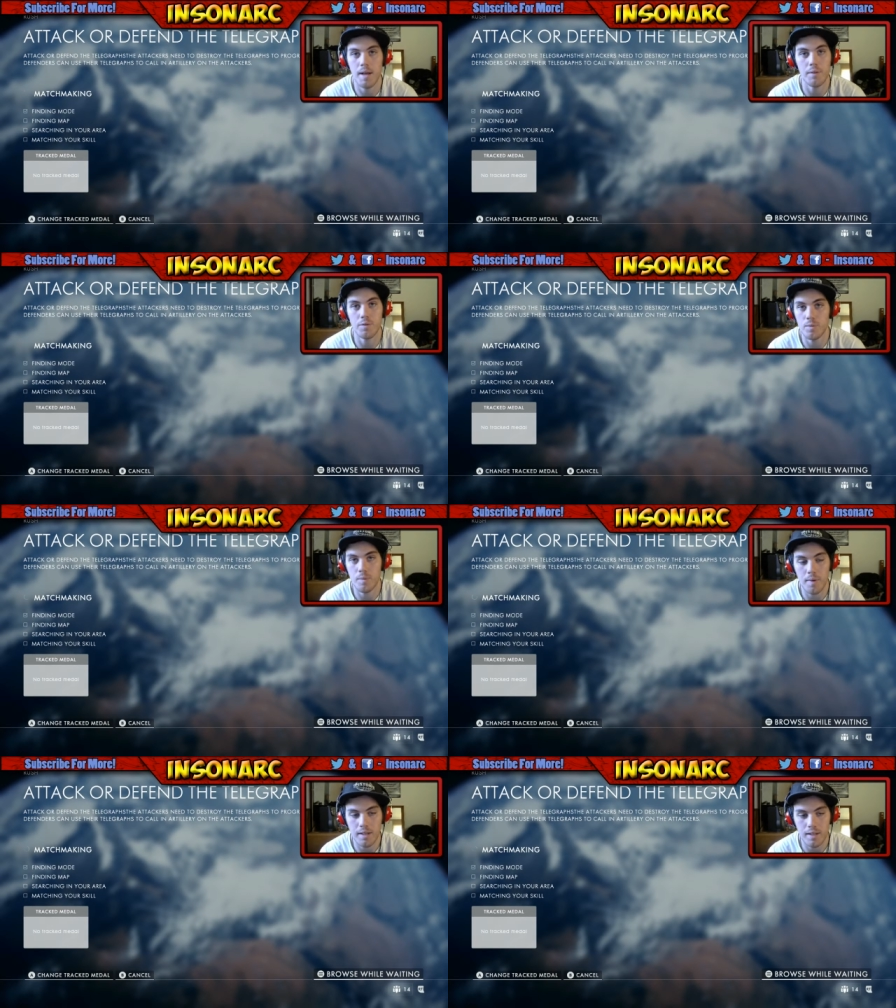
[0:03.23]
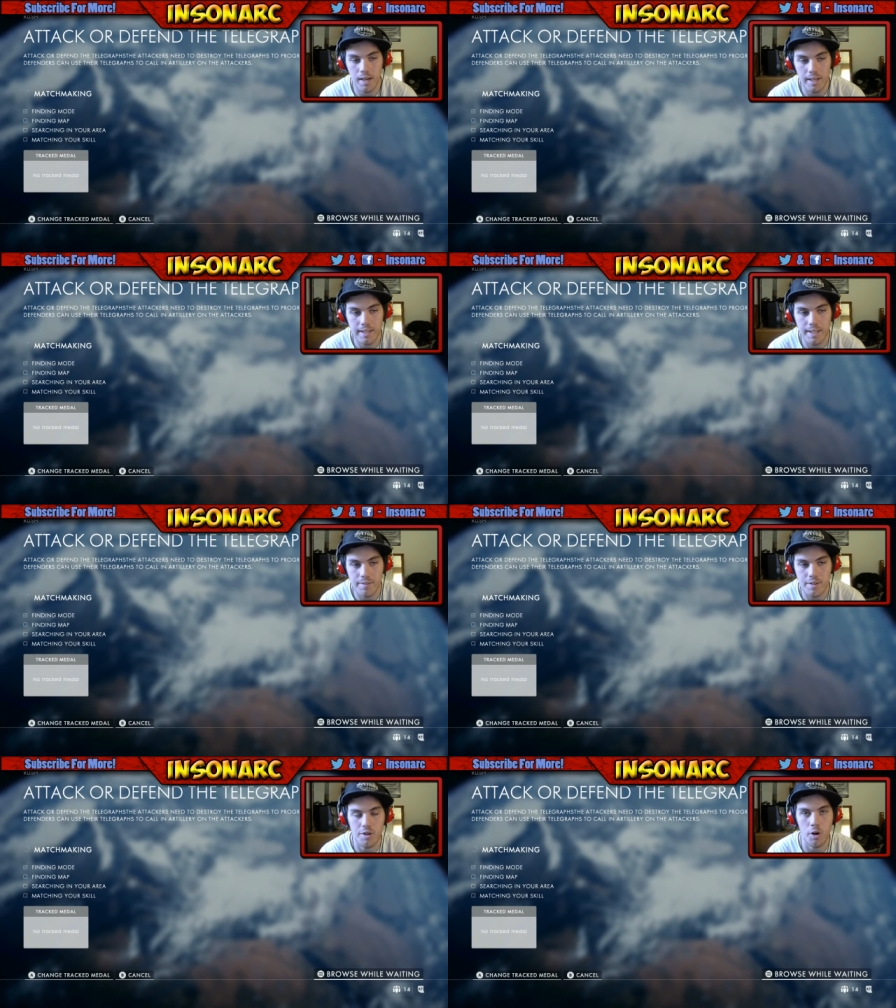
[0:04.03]
Battlefield 1 beta. I
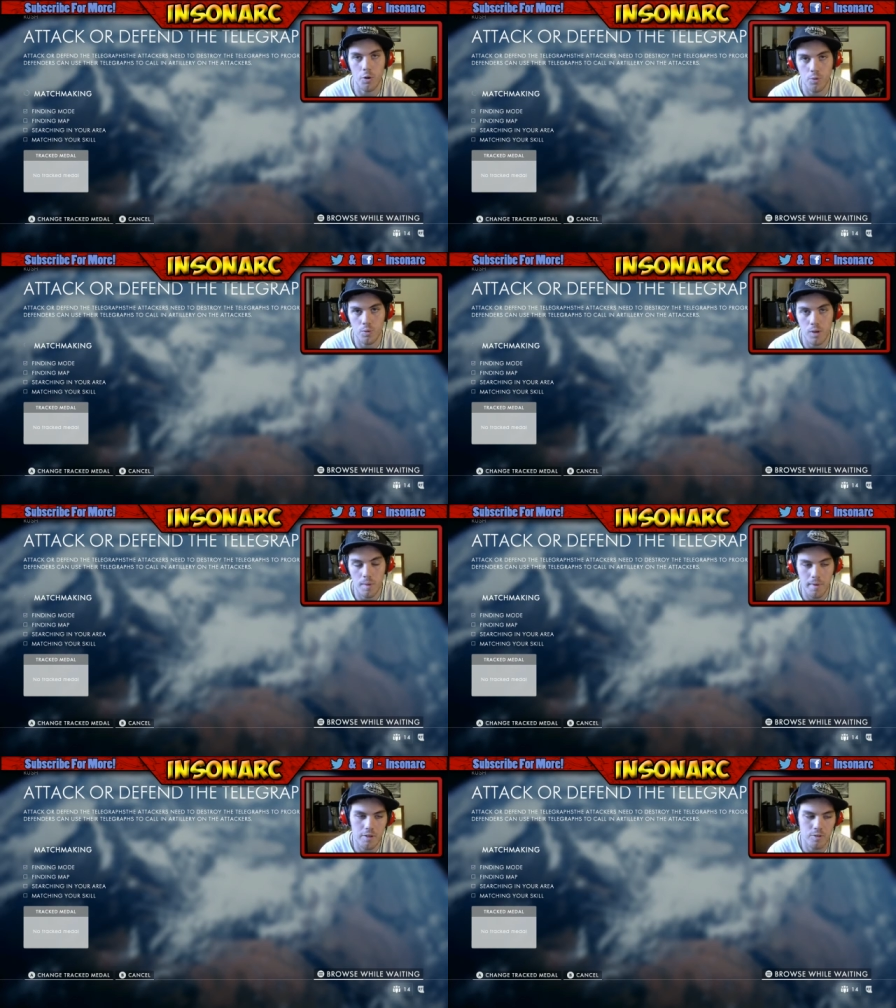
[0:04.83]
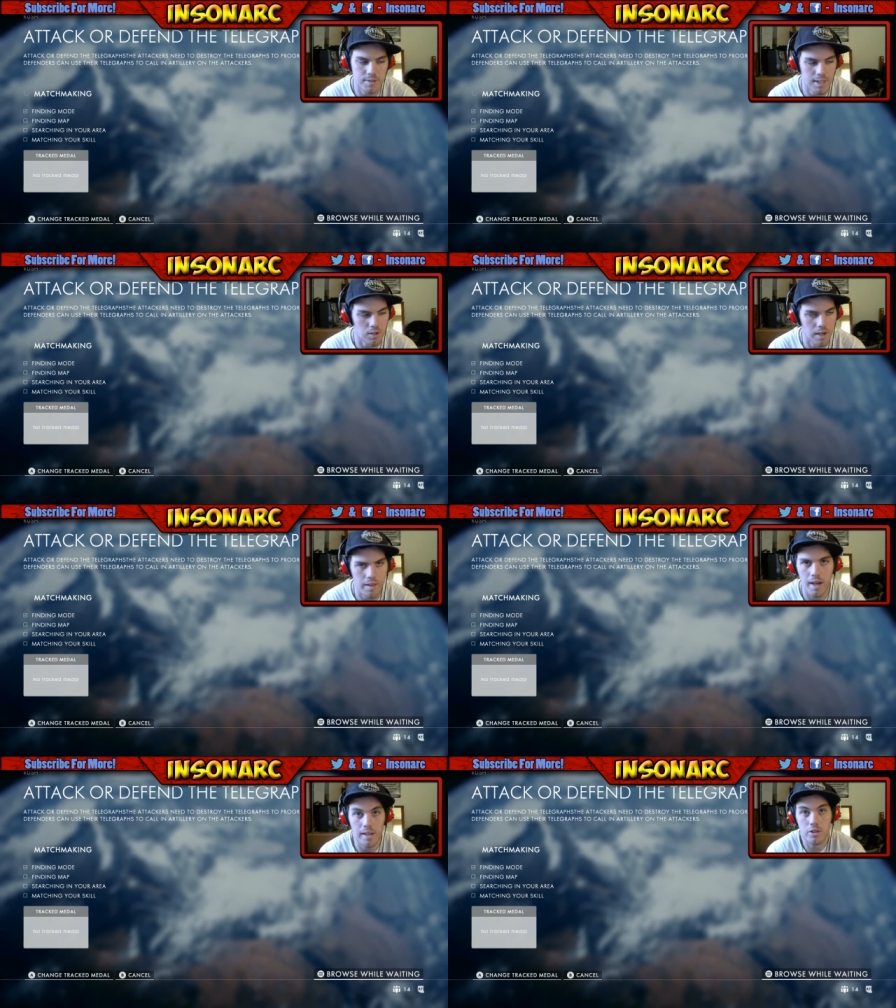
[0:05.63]
didn't even know. I mean, I knew it was out.
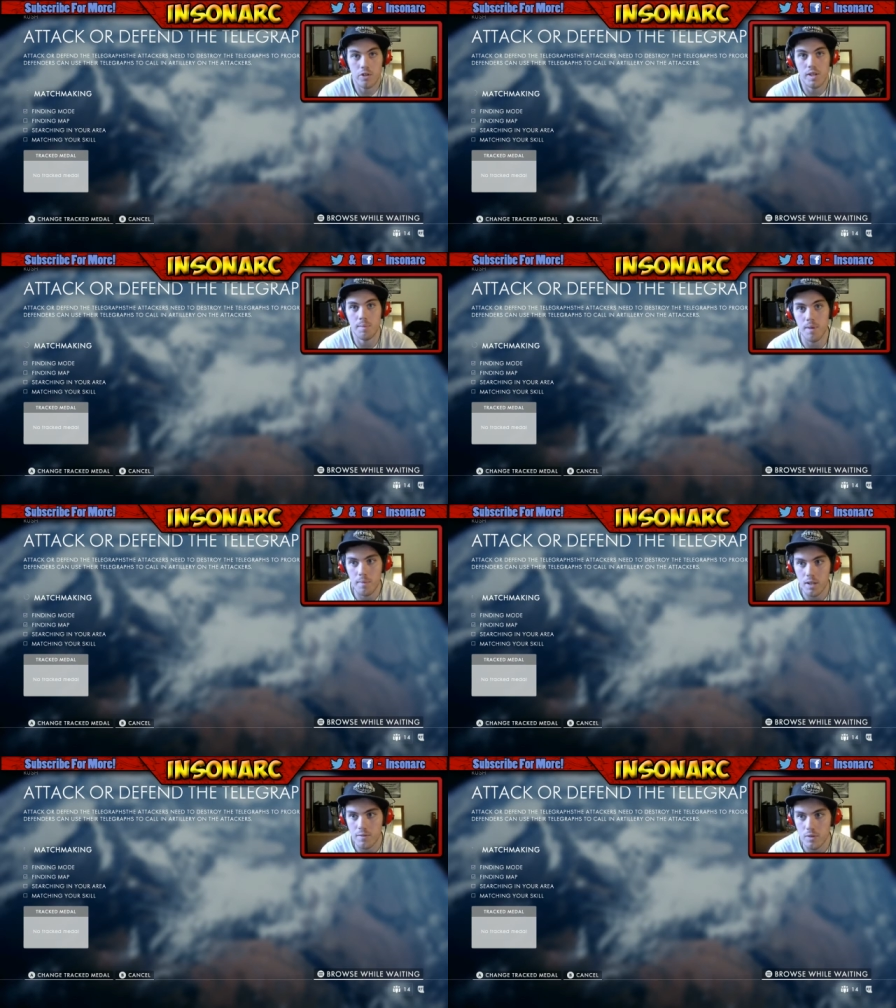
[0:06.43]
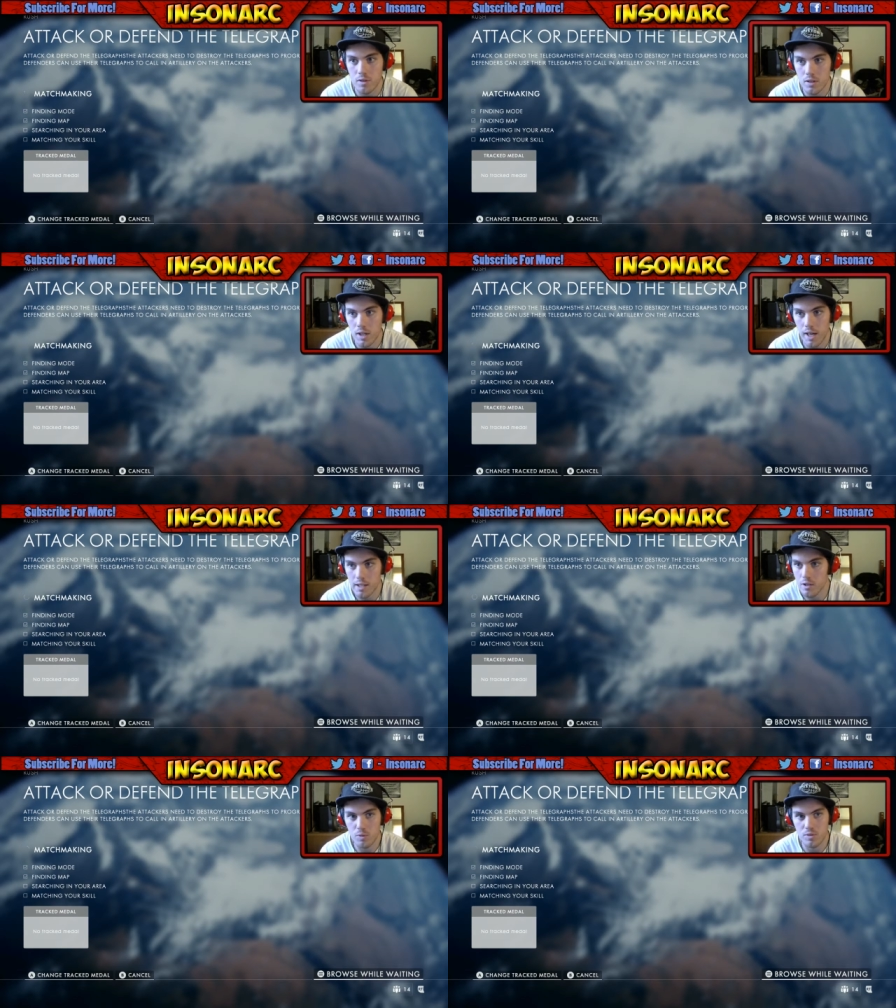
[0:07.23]
I thought you had to pay money for it.
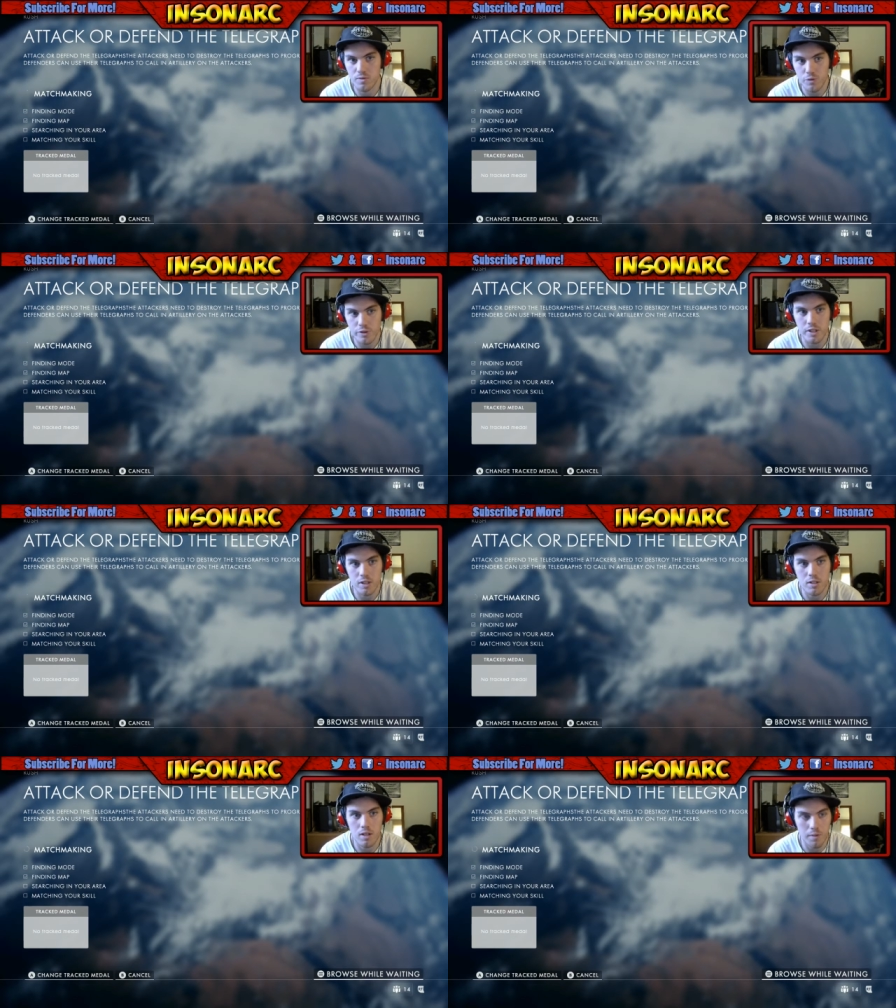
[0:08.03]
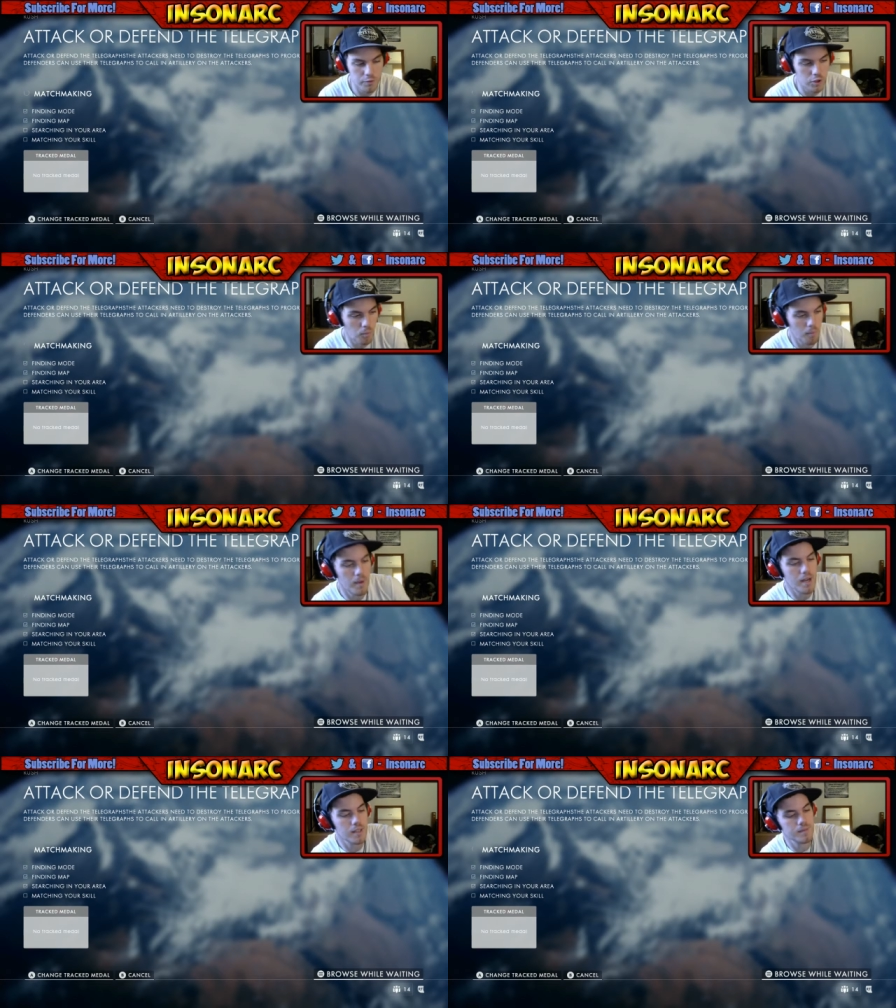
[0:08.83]
I didn't know it was free. A free
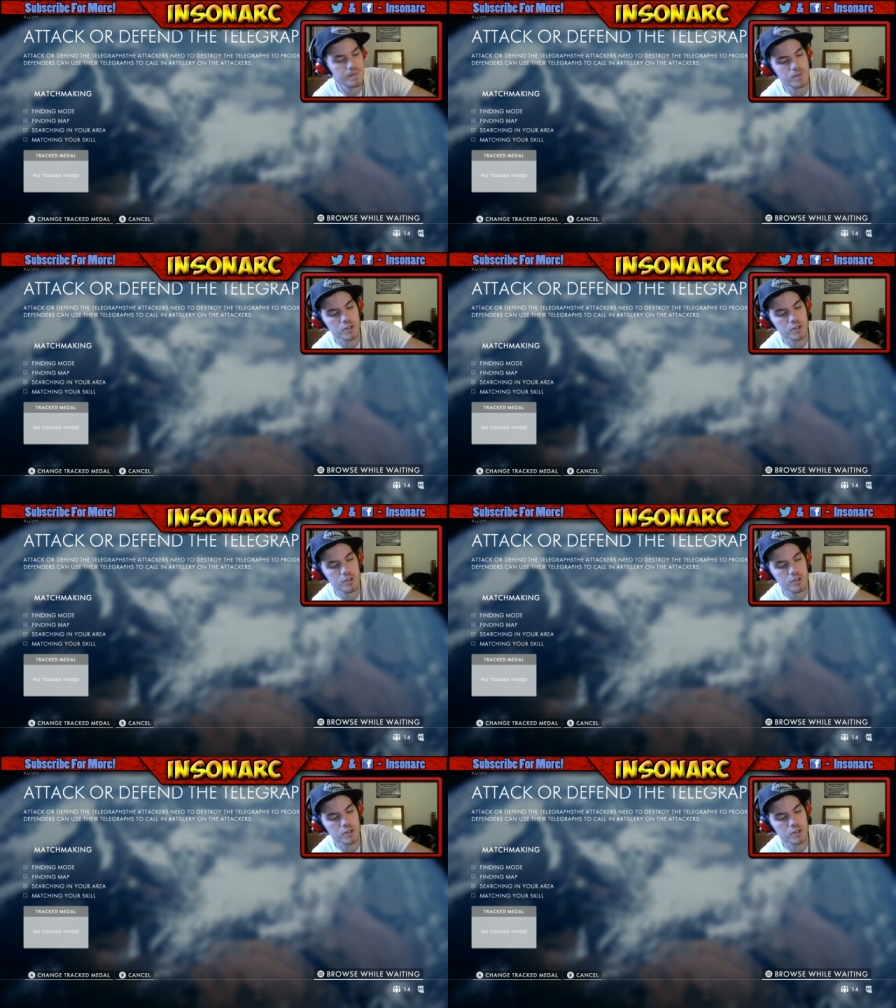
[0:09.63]
open beta.